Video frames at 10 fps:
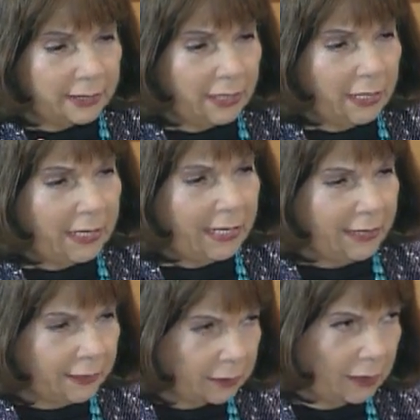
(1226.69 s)

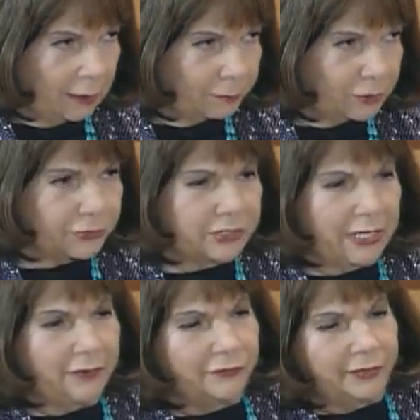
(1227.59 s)
helicopters
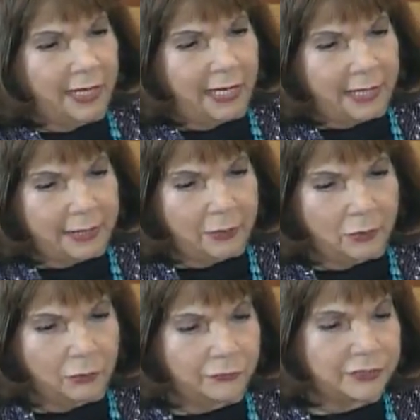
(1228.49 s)
flying over
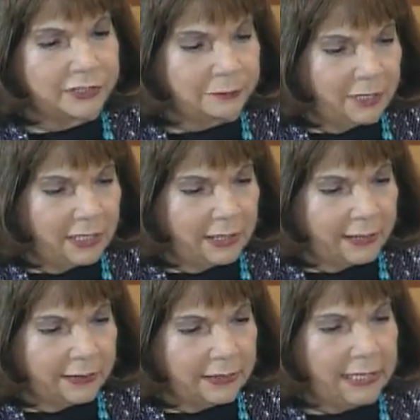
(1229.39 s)
Somalia
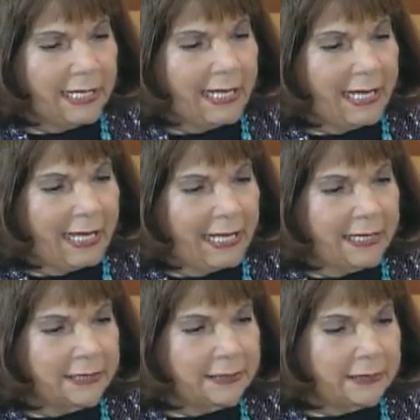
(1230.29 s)

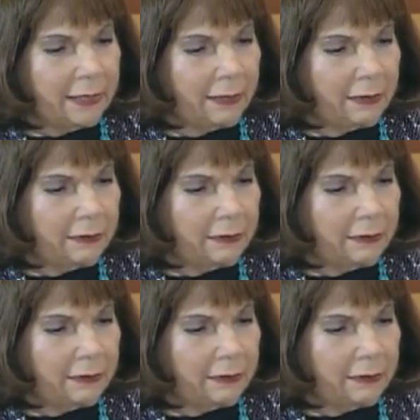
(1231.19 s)
and uh,